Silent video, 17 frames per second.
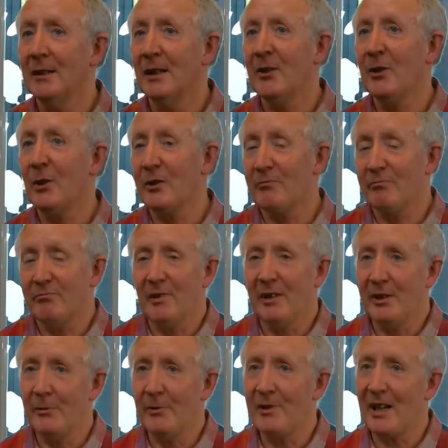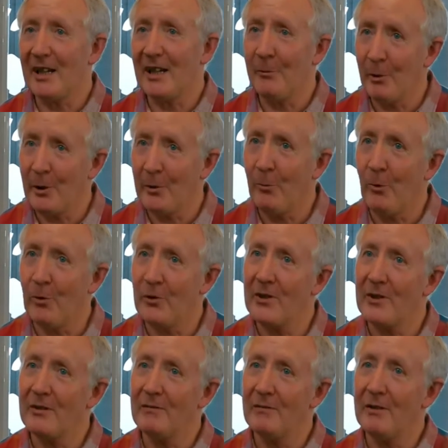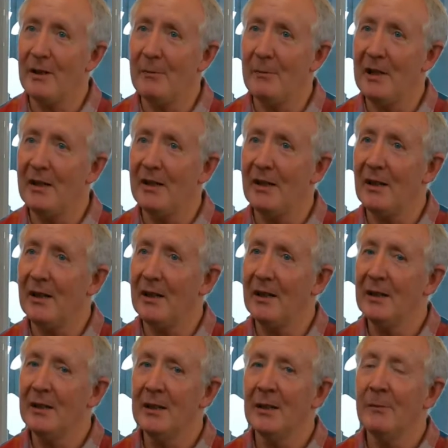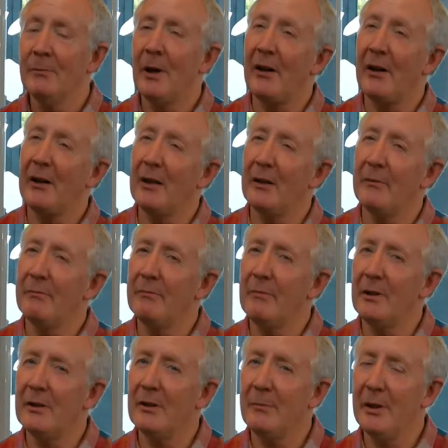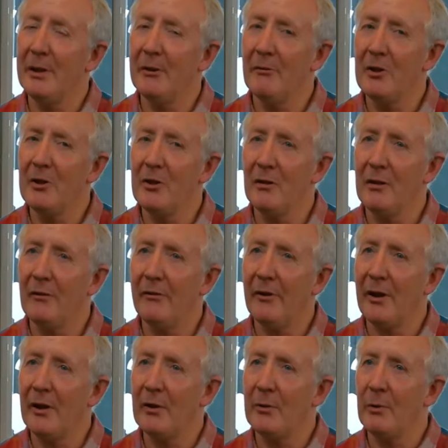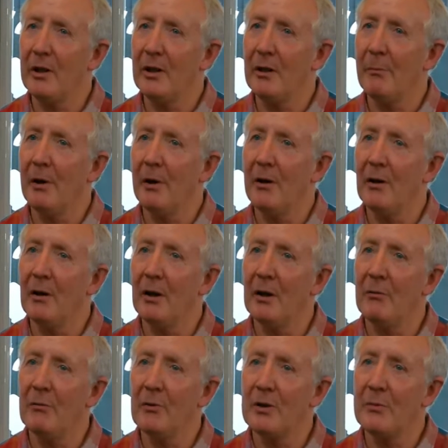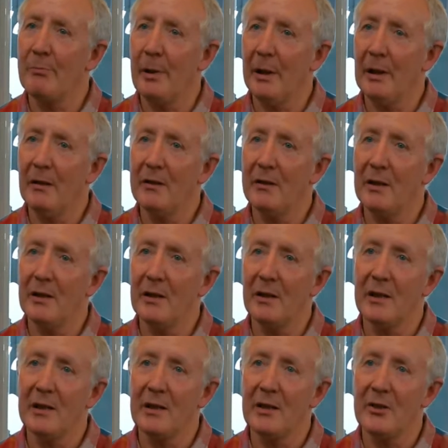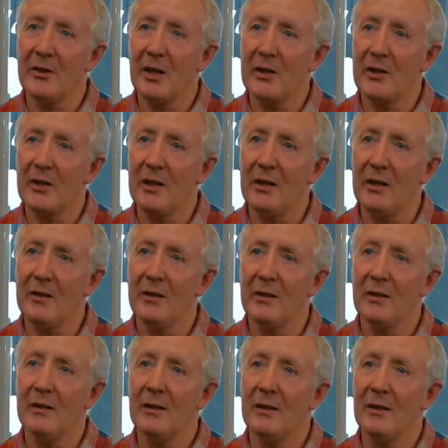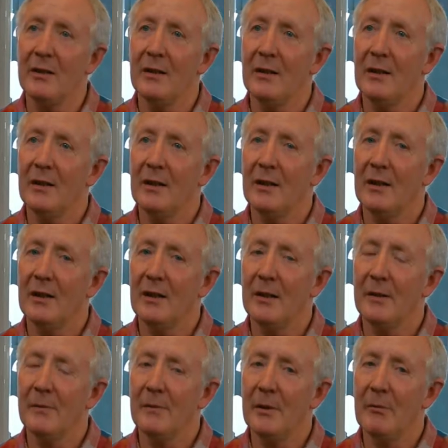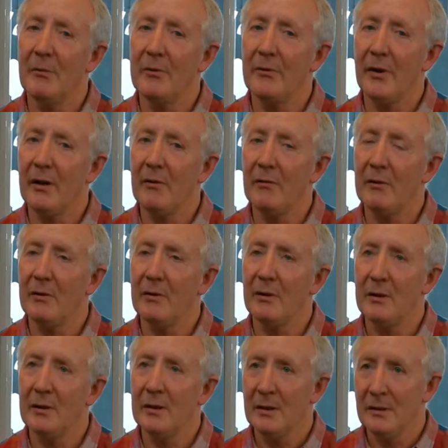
Because I knew exactly where it was immediately. Apparently, it, it had been originally found when the bungalow was built in the 1960s. Um, it was found